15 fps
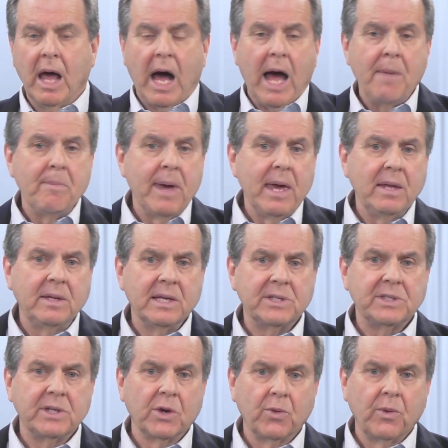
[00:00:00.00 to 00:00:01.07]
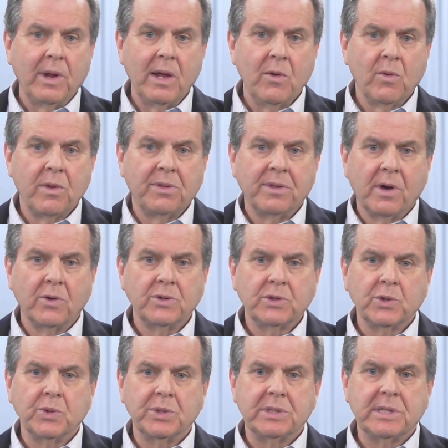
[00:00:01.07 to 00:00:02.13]
I may disagree with
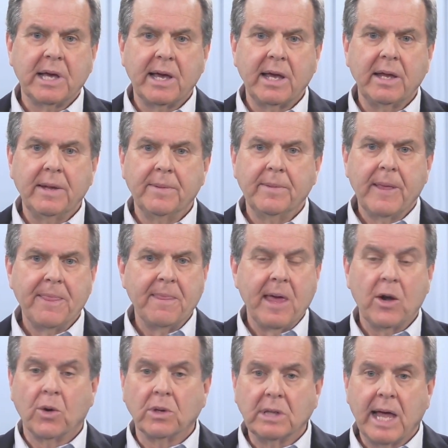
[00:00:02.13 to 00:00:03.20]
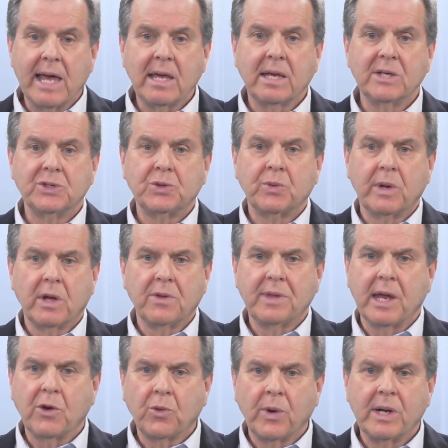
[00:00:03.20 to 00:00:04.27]
those who say they don't like Israel,
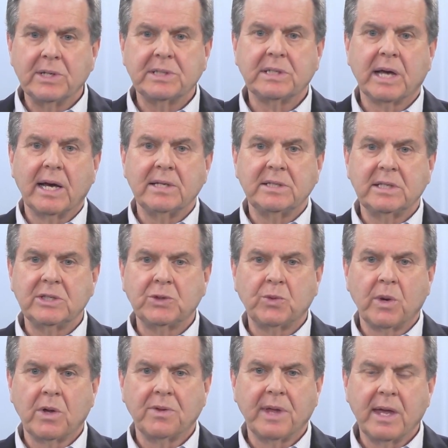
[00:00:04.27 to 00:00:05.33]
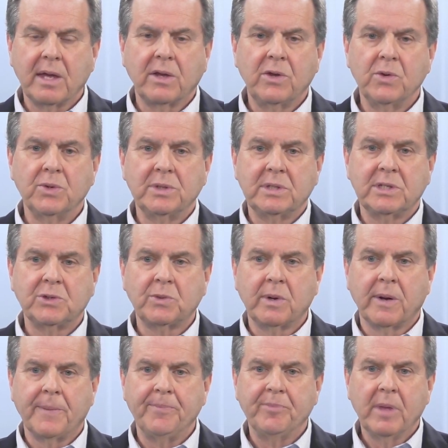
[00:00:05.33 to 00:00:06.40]
they criticize Israel, they accuse
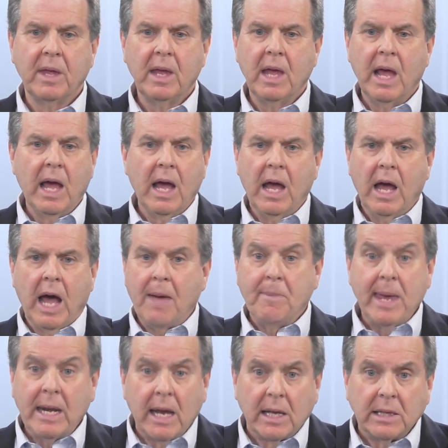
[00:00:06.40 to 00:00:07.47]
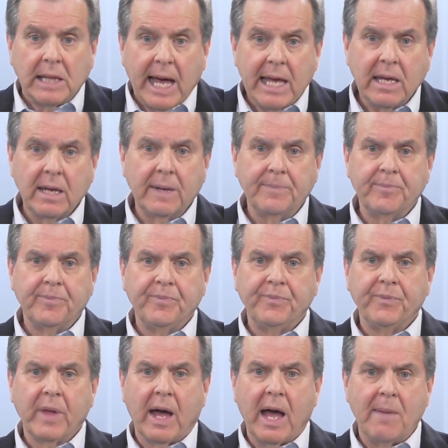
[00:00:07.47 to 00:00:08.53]
Israel. I may not like it,
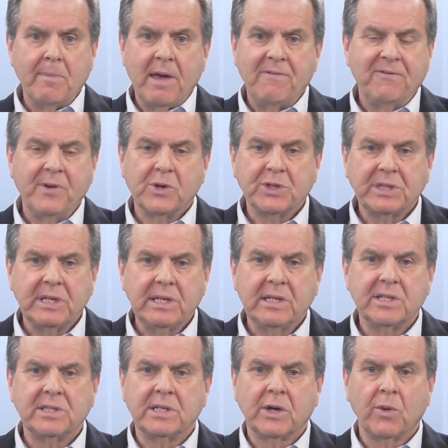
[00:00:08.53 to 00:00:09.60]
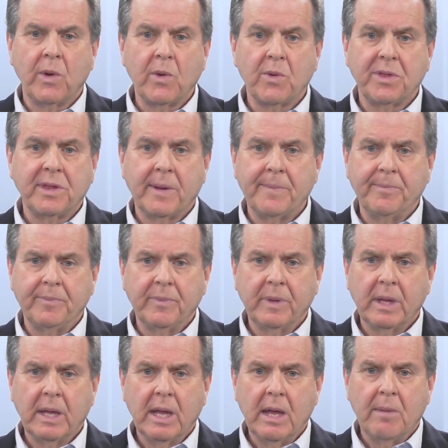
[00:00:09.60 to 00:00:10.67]
I may fiercely disagree with them,
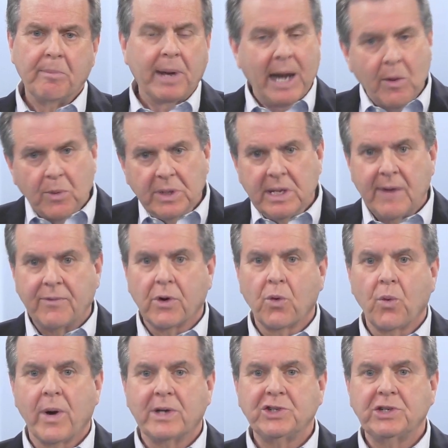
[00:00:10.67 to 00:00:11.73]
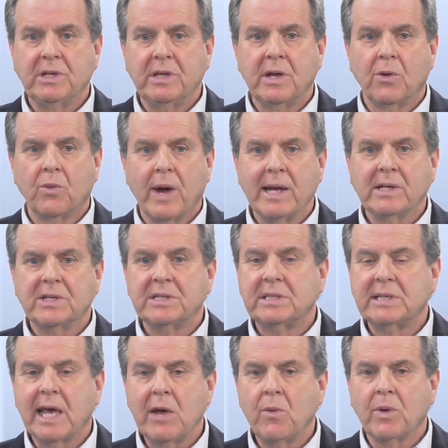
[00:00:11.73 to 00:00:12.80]
but I will never question their right to
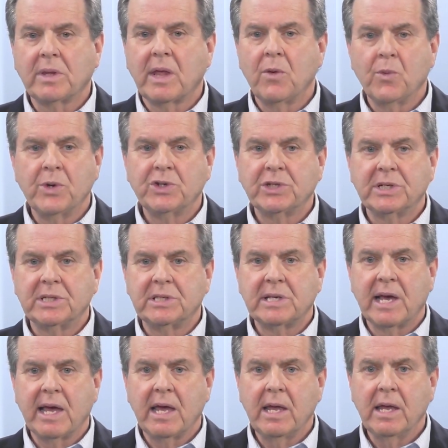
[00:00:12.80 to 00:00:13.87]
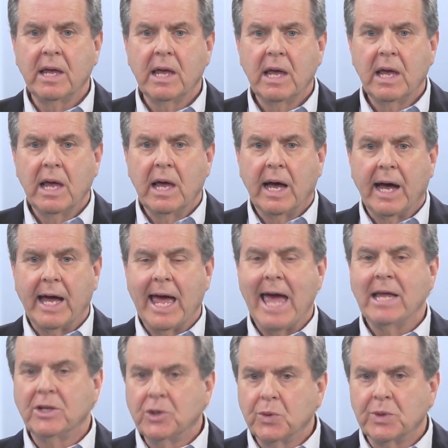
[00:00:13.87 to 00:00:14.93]
say what they wish to say
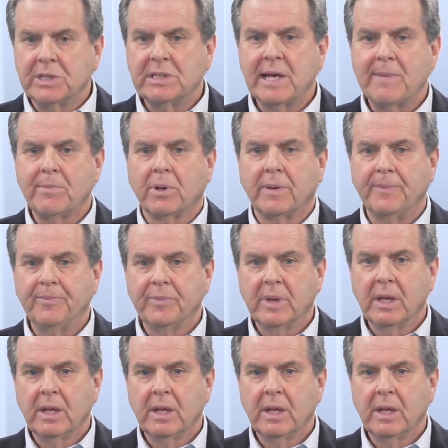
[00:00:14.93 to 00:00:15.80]
and to assemble.